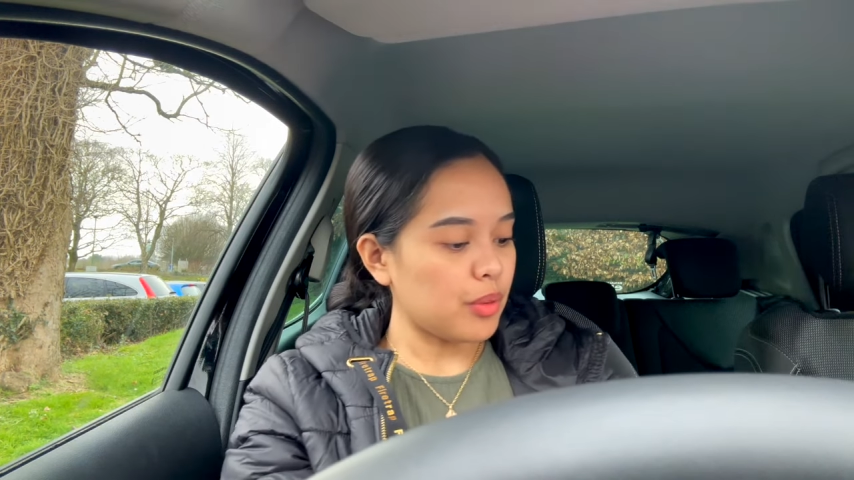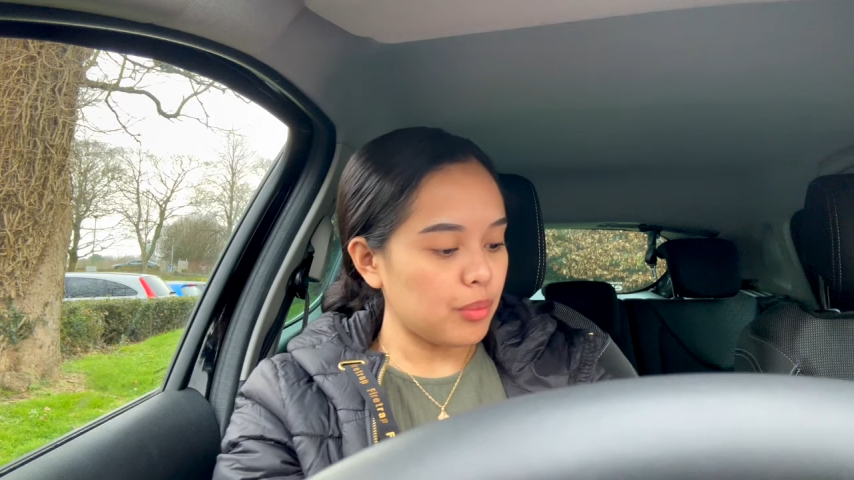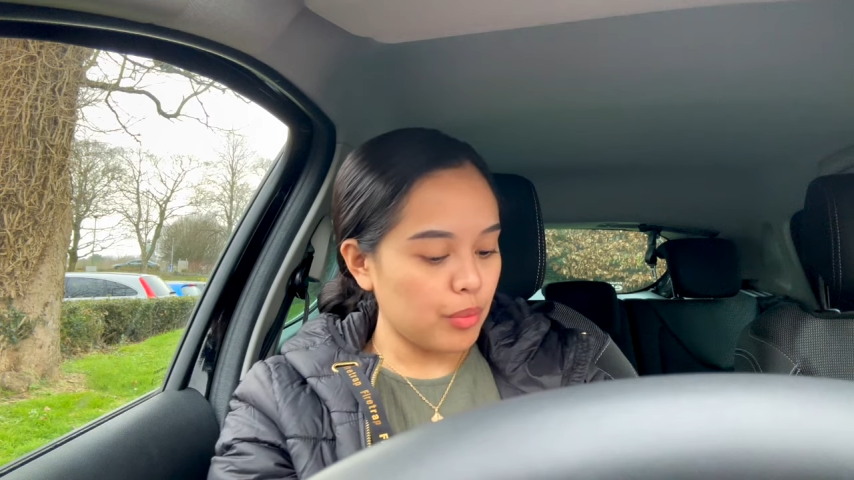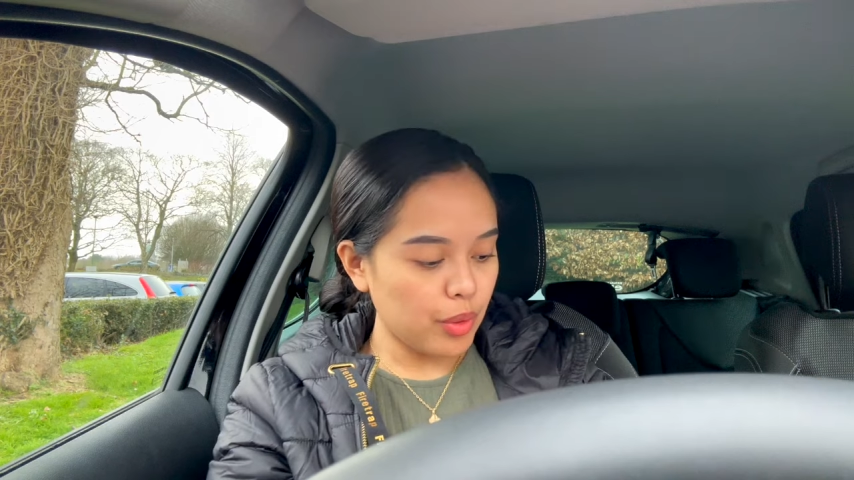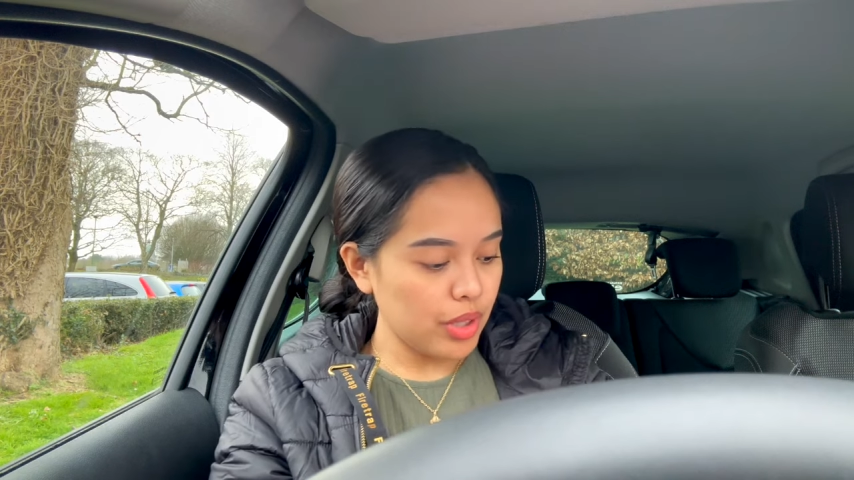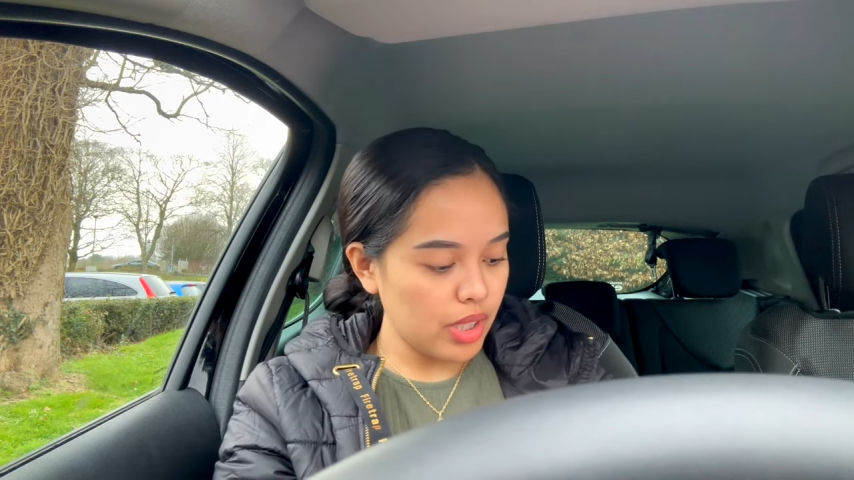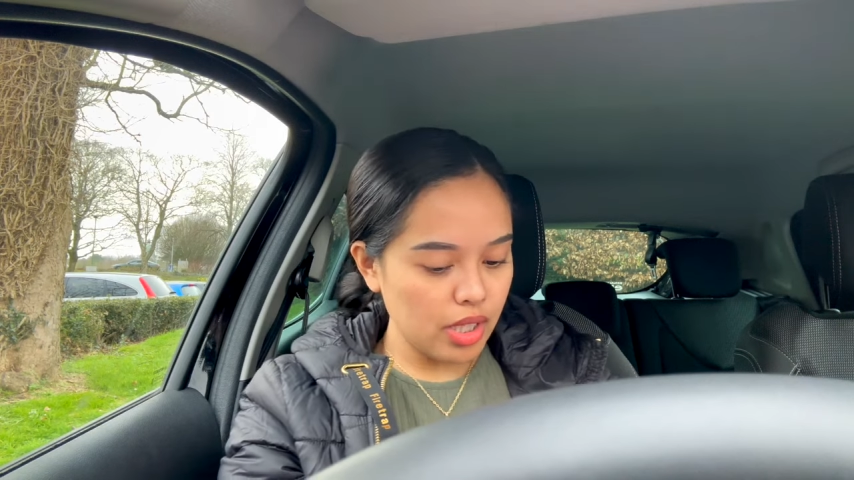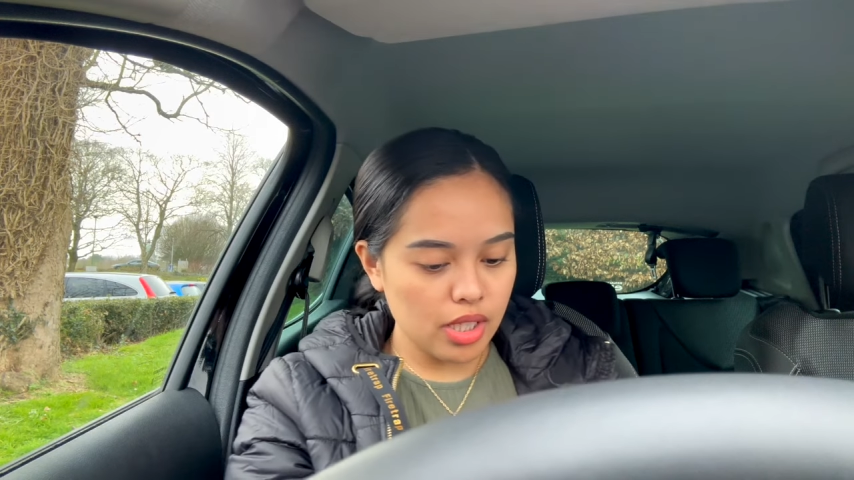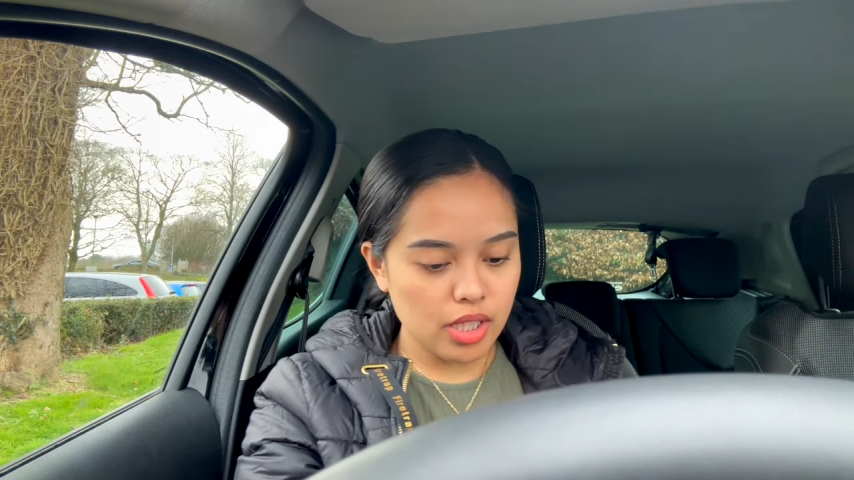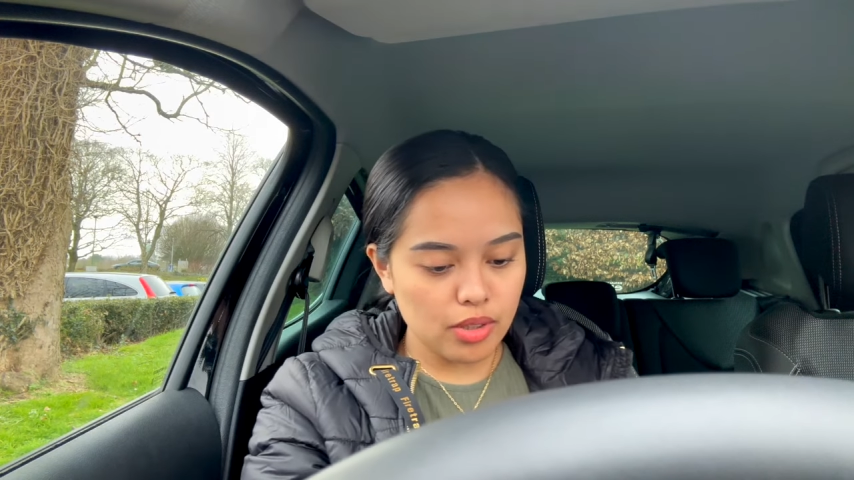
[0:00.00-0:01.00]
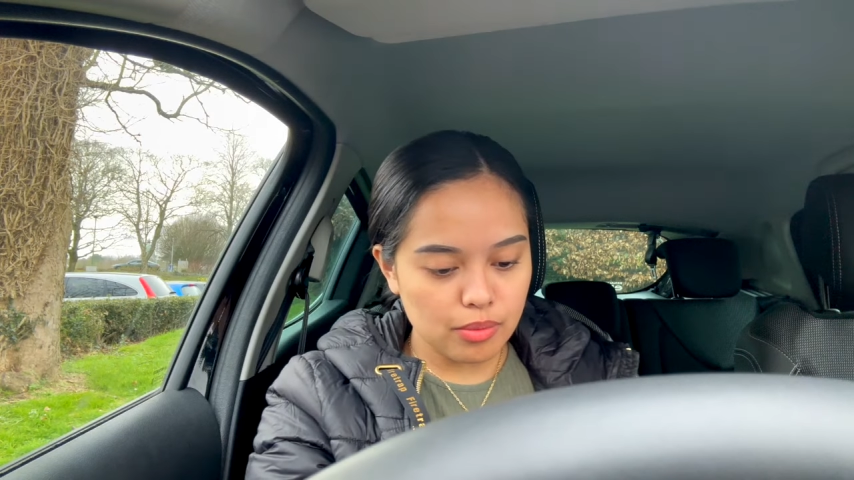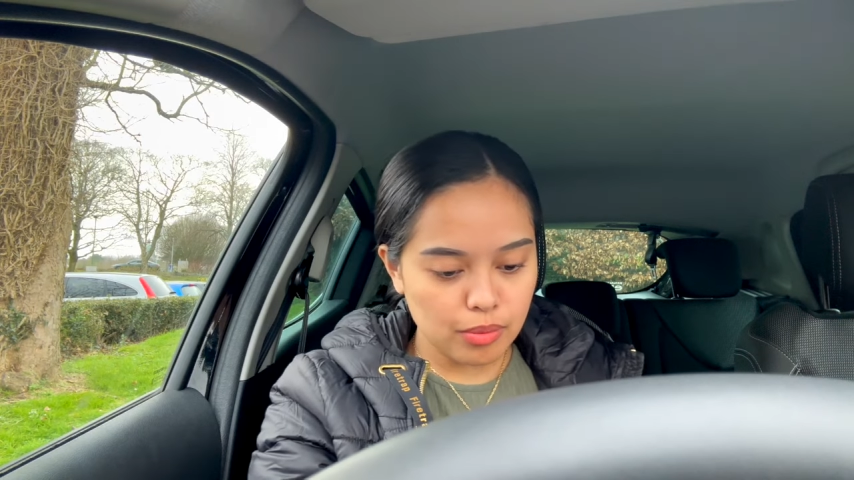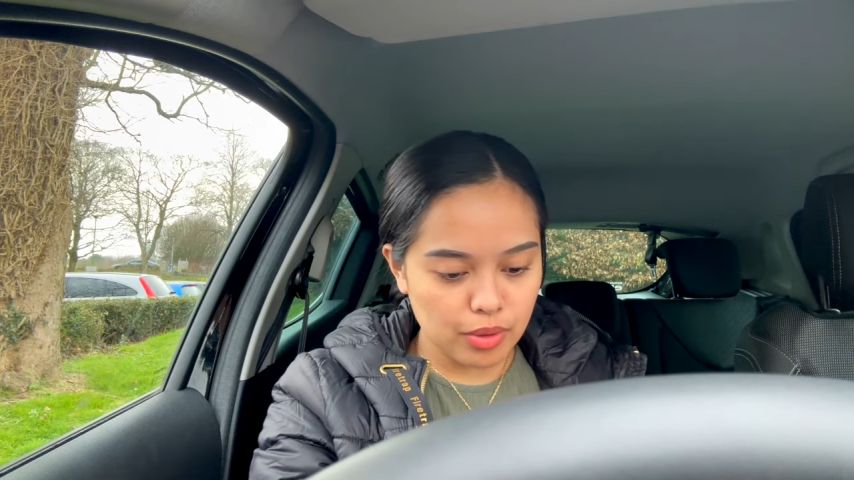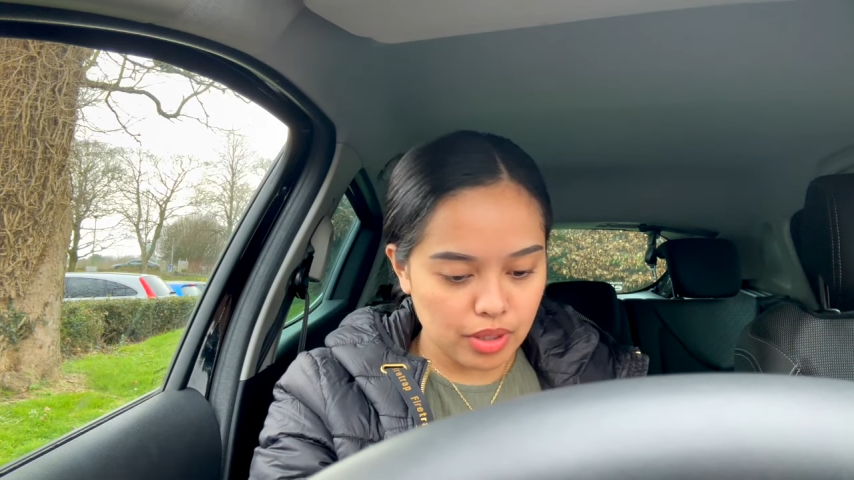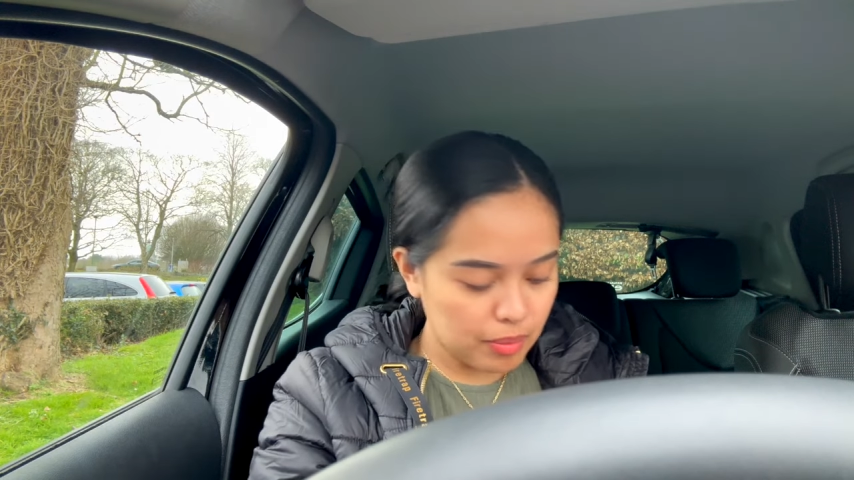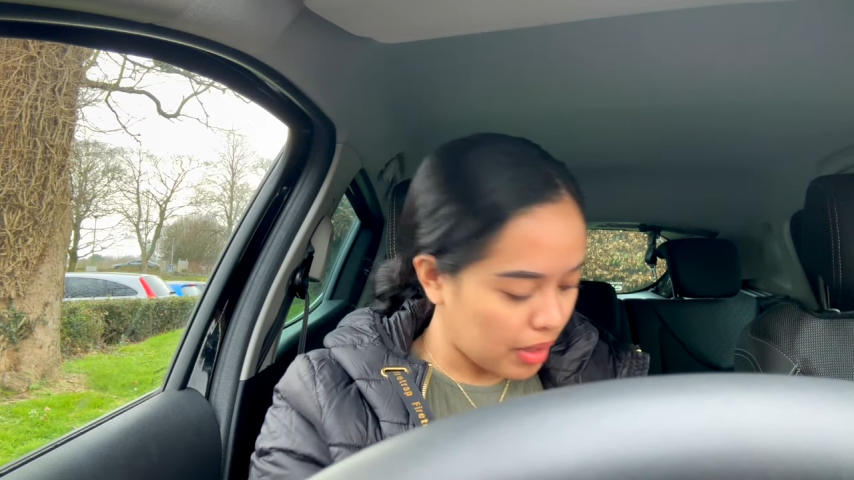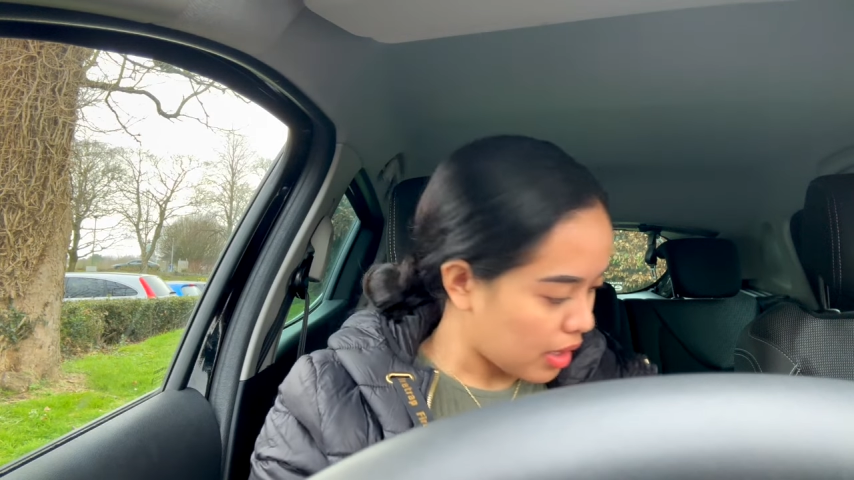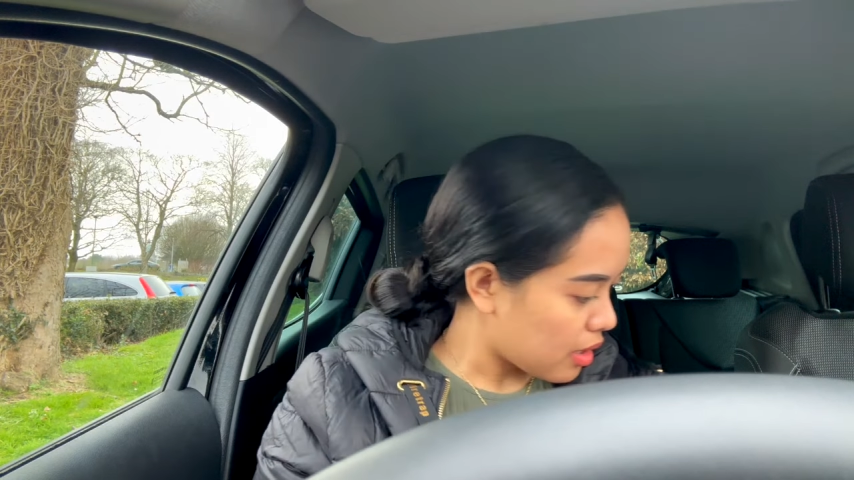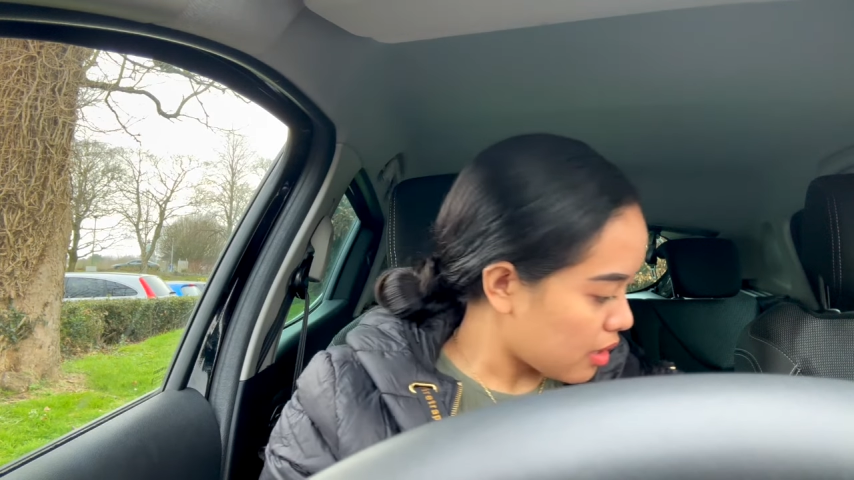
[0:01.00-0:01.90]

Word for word: morning! Good morning, mga